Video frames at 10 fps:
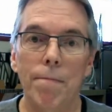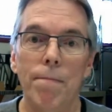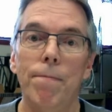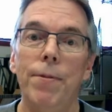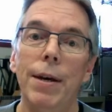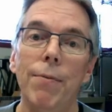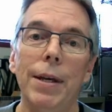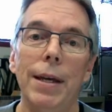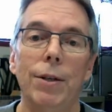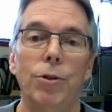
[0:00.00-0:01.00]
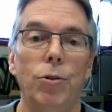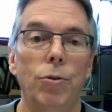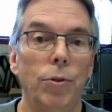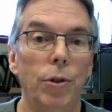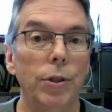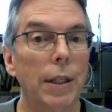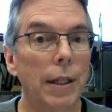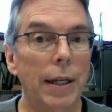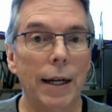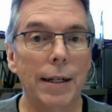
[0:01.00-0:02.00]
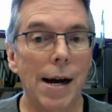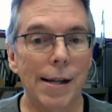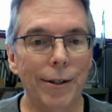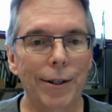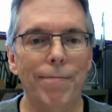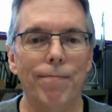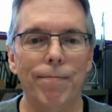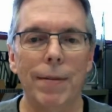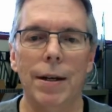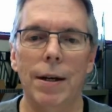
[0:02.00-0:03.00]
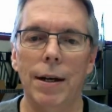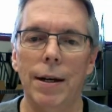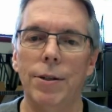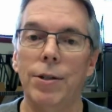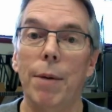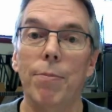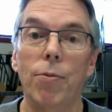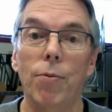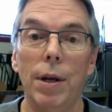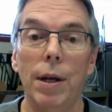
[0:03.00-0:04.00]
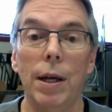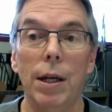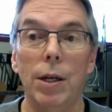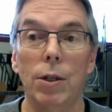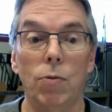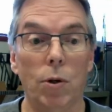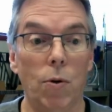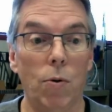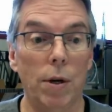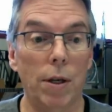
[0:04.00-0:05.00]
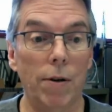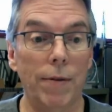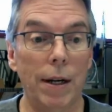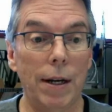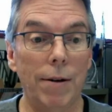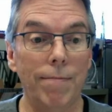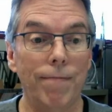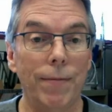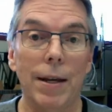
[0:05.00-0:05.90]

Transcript: Then we get to using the technology. Step 3 is recording your video.